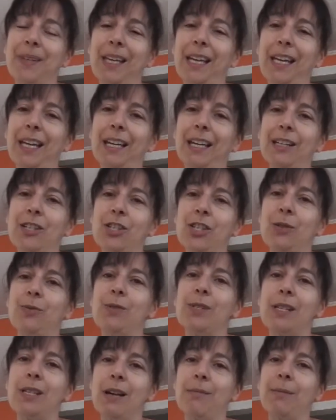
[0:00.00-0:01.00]
and she
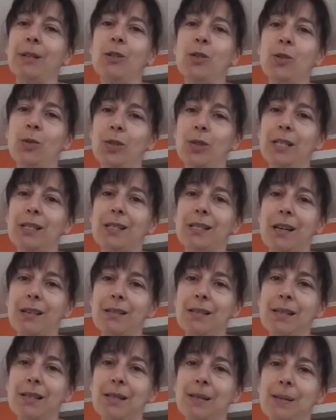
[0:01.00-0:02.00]
was coming towards
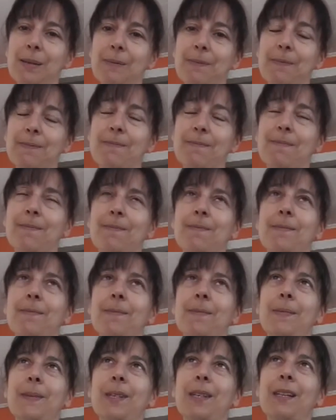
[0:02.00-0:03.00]
us.
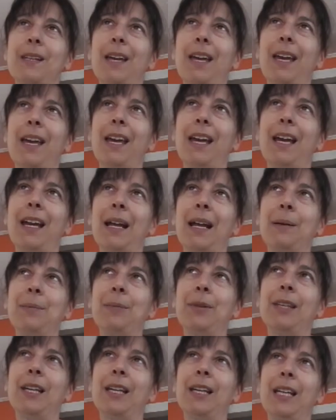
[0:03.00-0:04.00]
And I'm
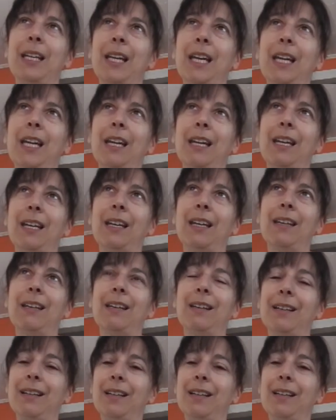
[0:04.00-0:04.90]
thinking,